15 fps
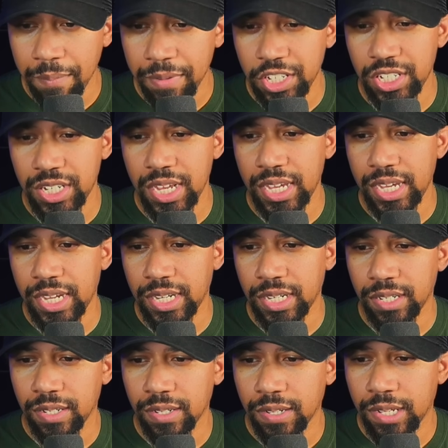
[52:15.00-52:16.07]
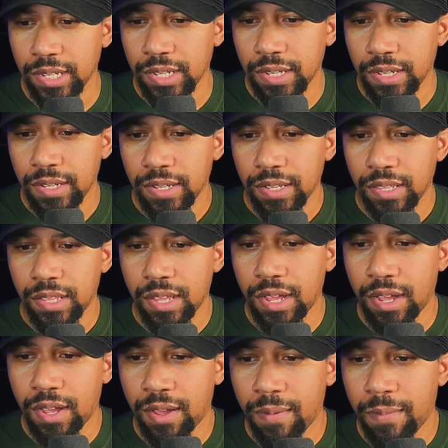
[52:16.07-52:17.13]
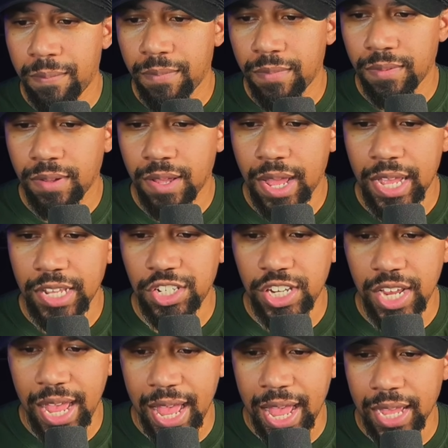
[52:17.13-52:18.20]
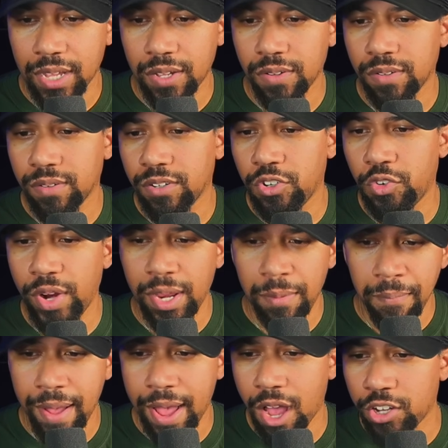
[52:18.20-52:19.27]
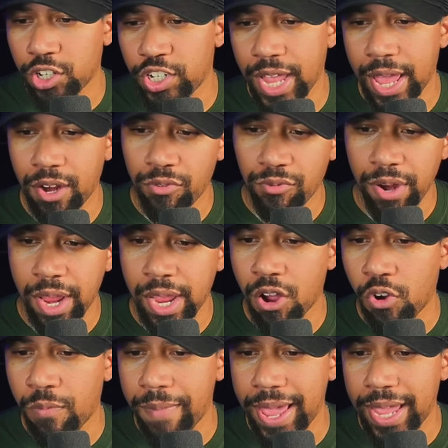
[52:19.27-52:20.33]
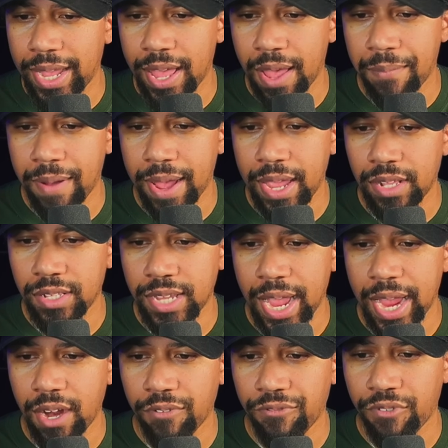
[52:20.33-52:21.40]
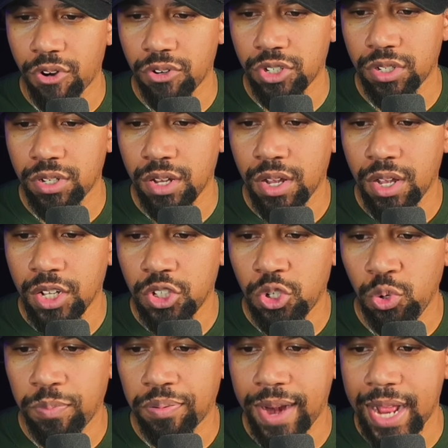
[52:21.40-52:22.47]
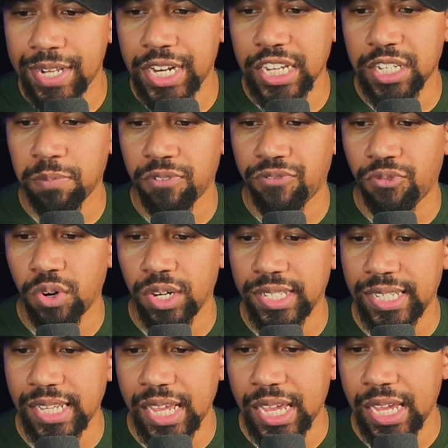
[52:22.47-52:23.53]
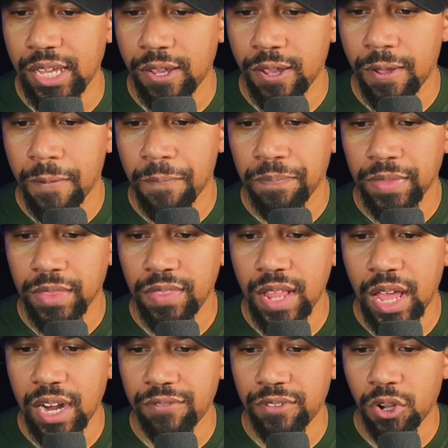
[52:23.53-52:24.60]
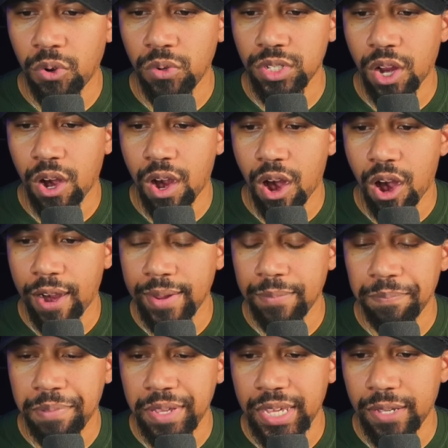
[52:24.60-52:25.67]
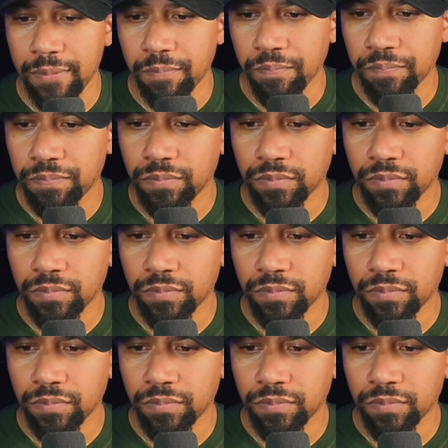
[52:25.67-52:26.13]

the Machine, Hijack, Green Mile, Shattered Ring, Omega, and my entire first 2 projects before Z. None of those are R&B.